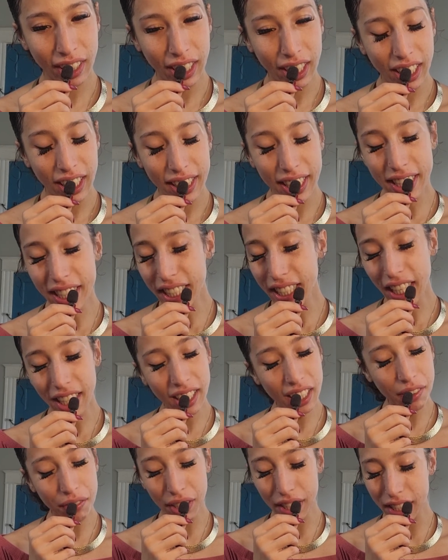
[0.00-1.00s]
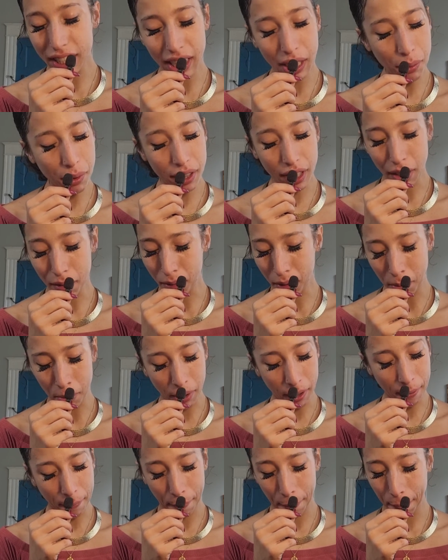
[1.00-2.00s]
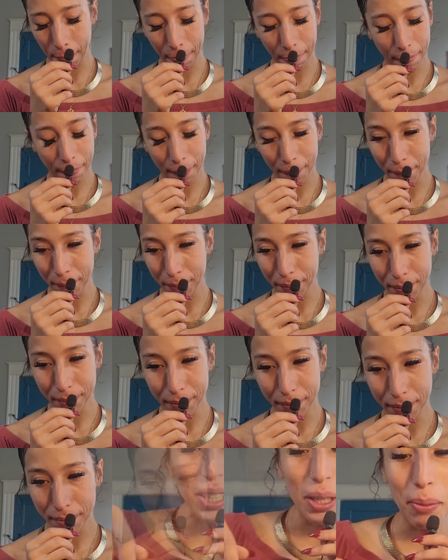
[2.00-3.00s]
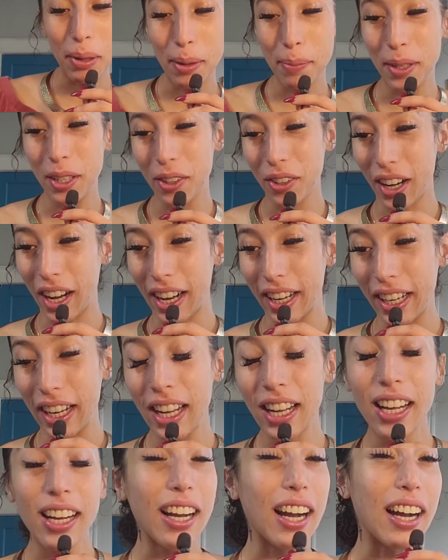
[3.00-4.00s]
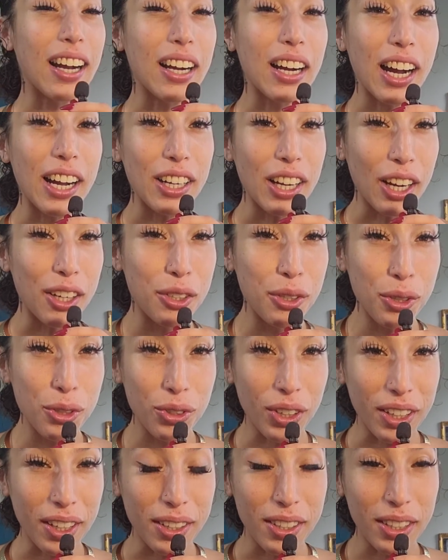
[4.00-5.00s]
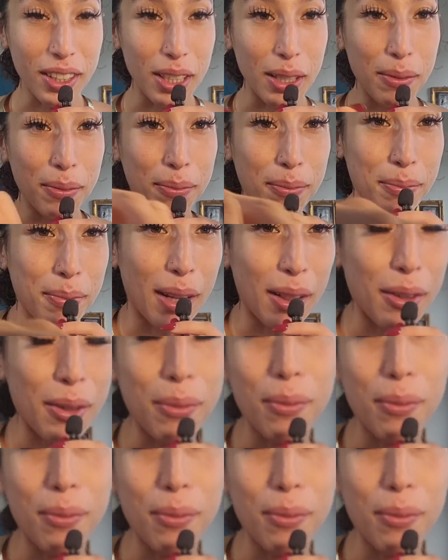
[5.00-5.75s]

this is not going to resonate with everyone. It's going to make me cry. I do try not to keep my little